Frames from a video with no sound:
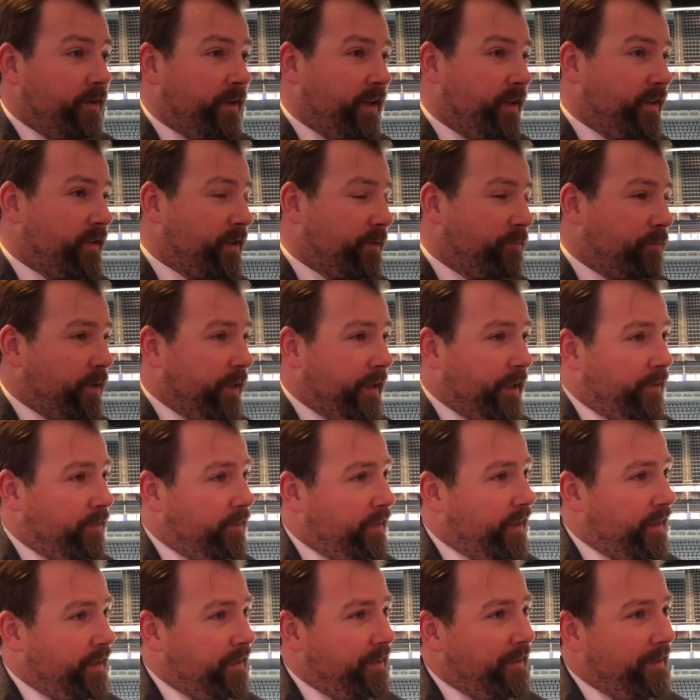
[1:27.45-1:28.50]
He's a player
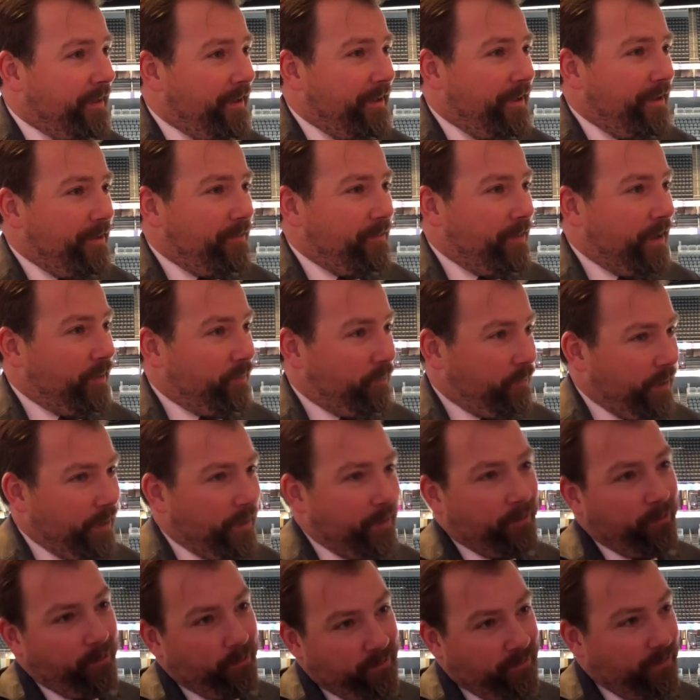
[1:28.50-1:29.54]
that, as we're
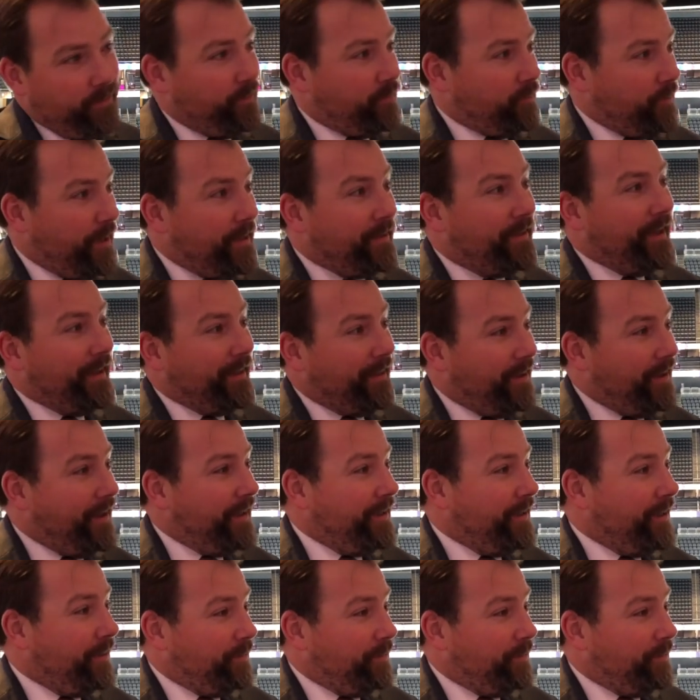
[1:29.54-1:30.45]
getting close to the trade deadline,